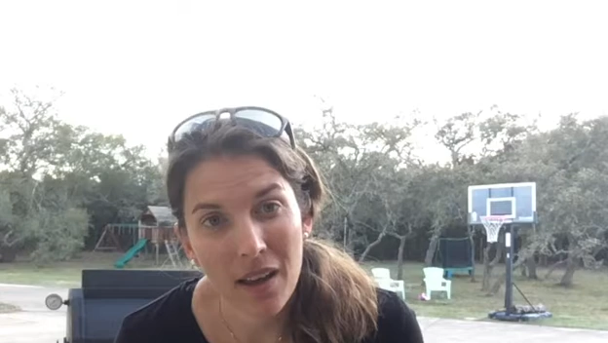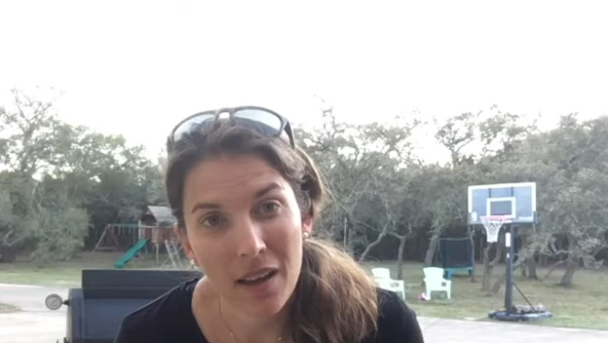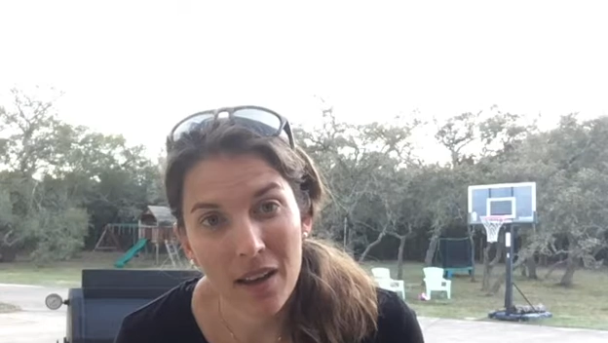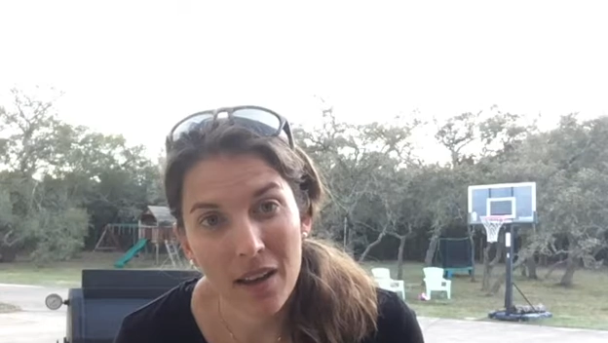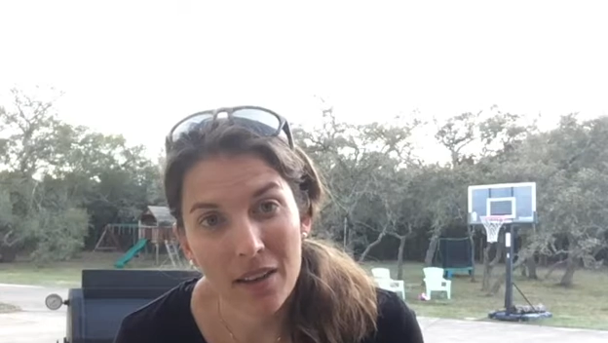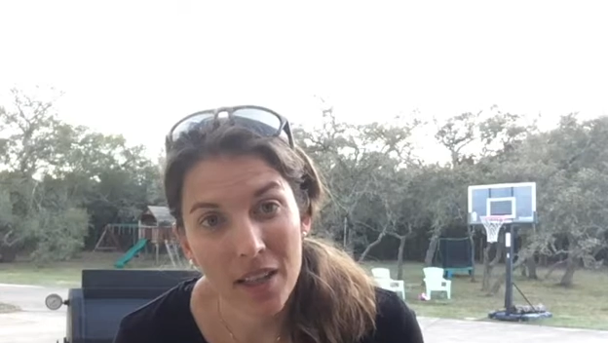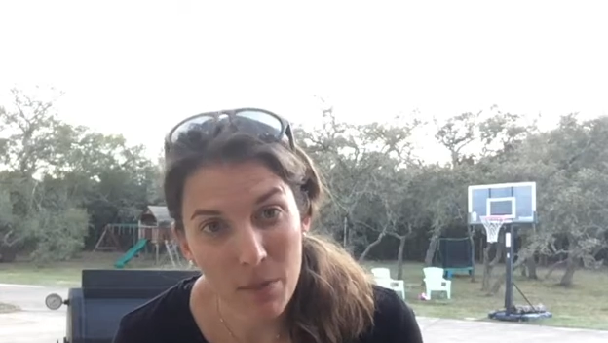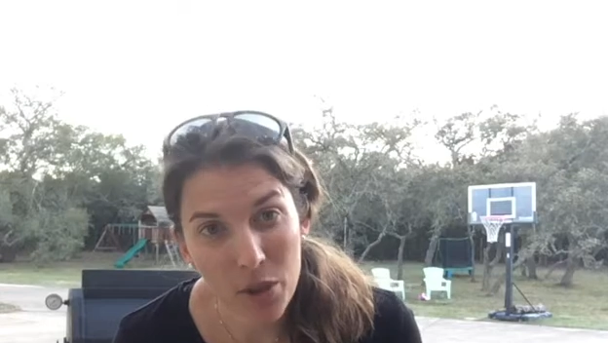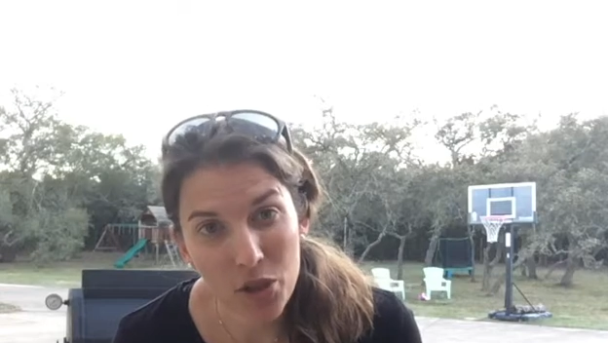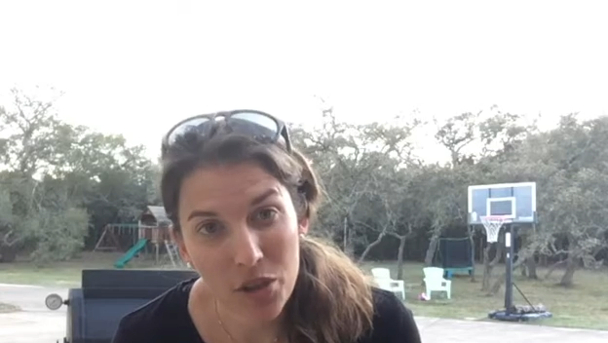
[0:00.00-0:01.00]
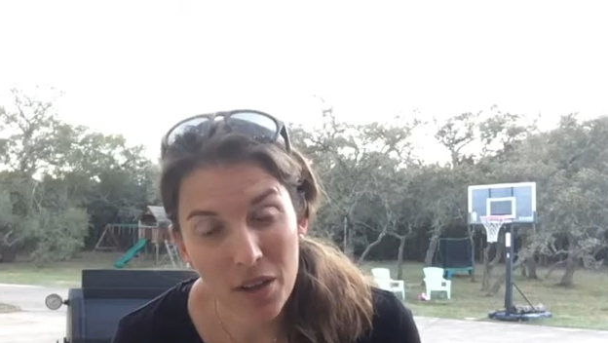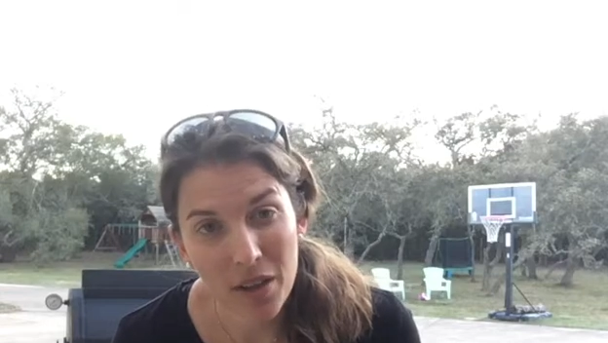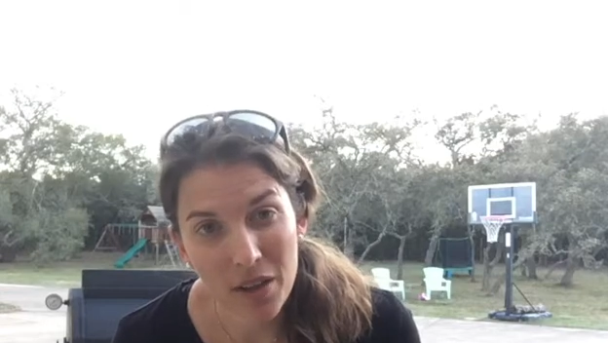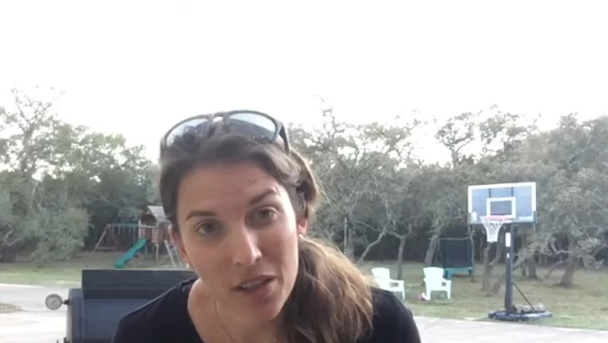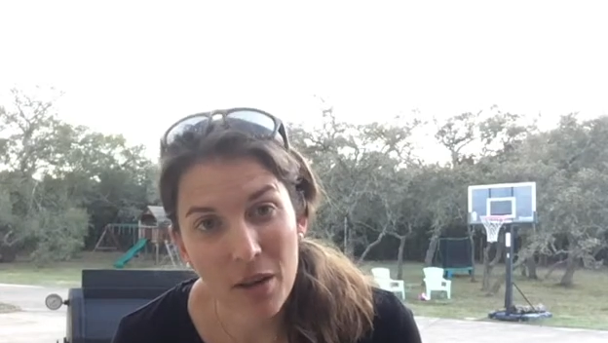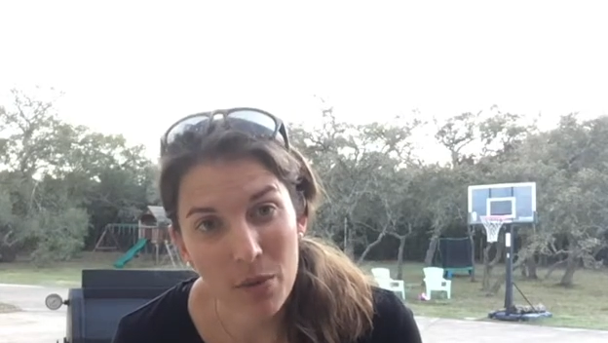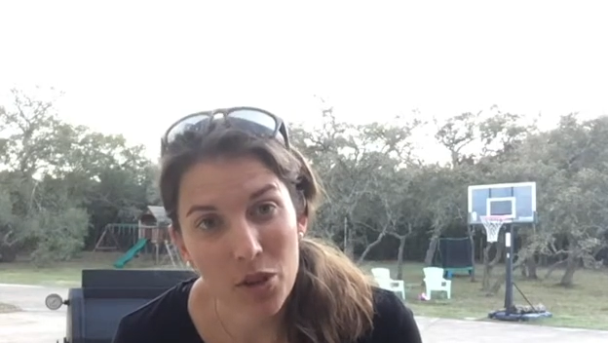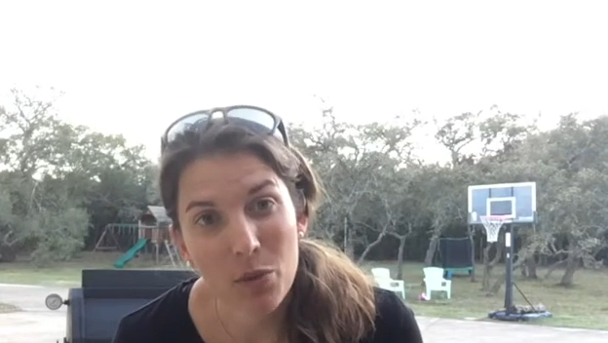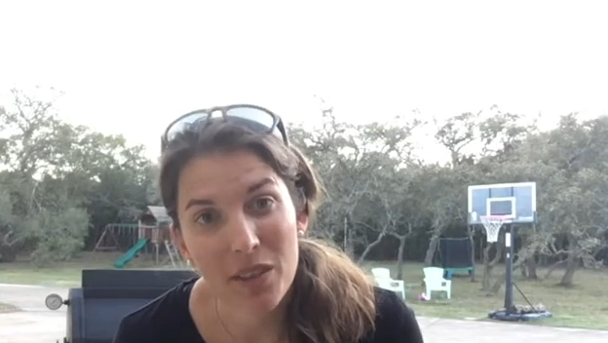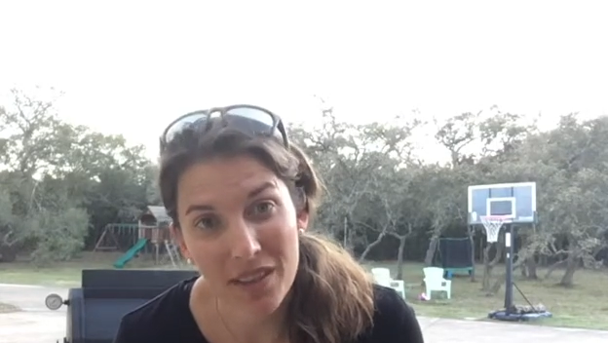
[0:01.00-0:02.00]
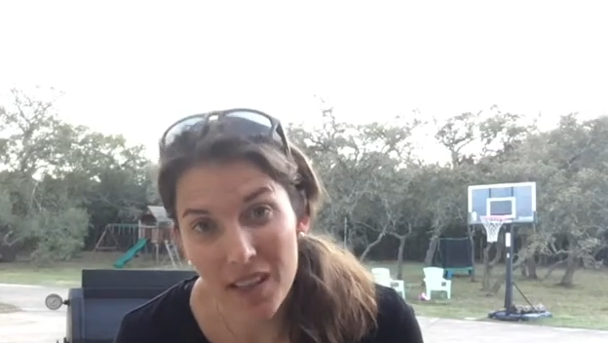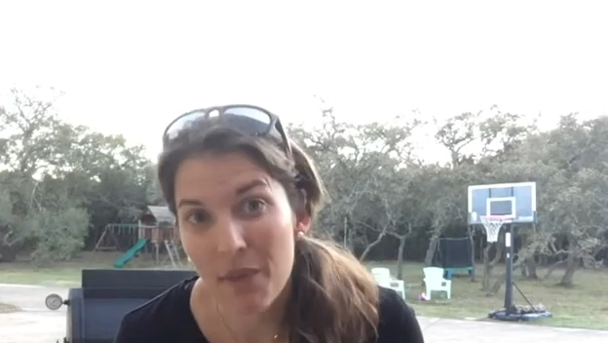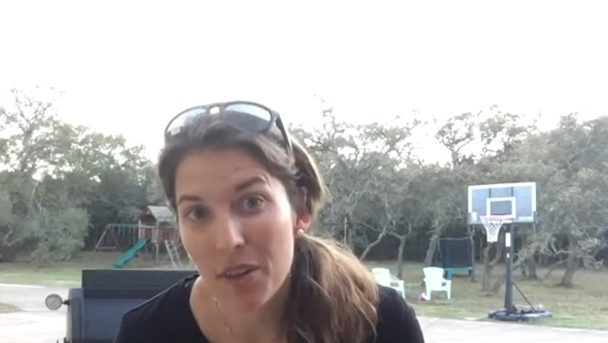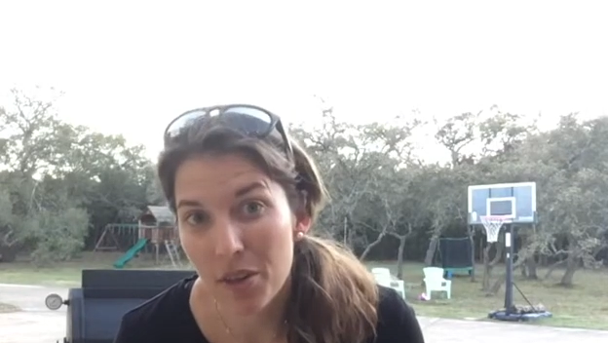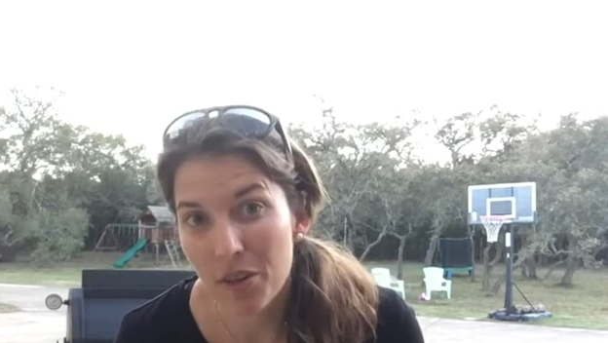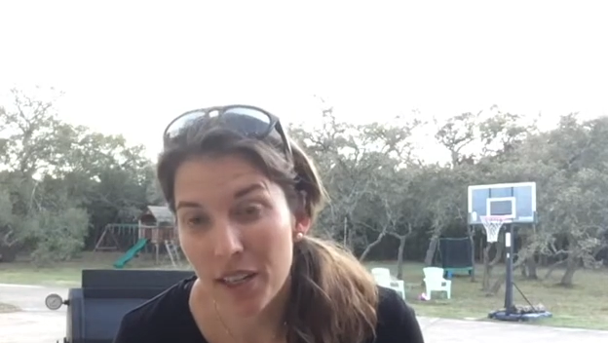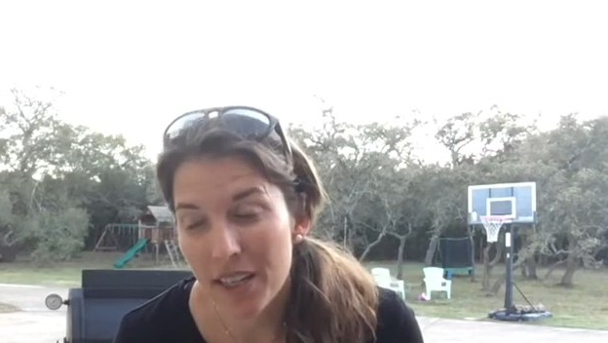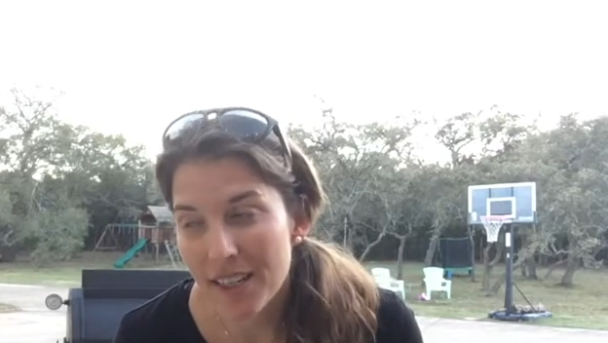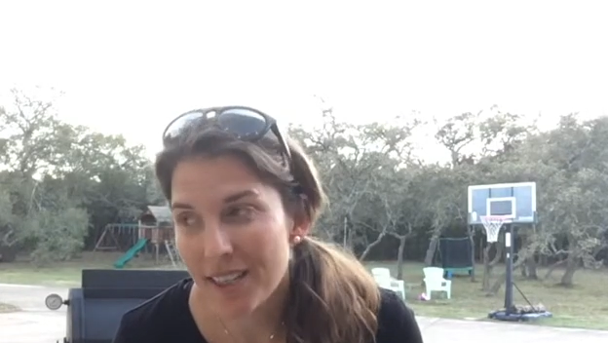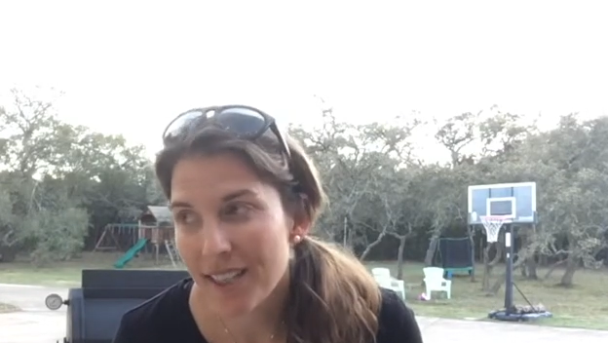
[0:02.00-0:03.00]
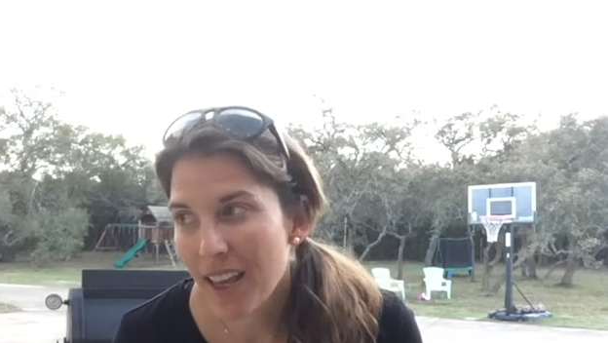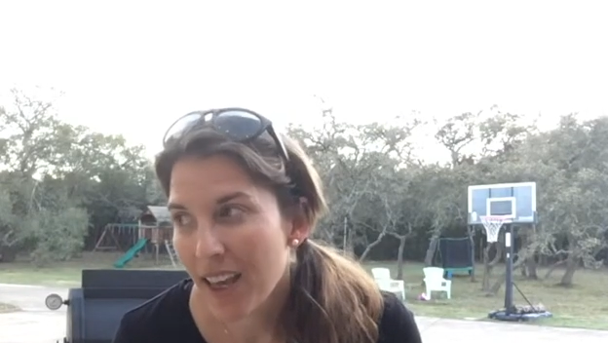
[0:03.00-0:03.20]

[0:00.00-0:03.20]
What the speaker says: the temperature was 7 degrees,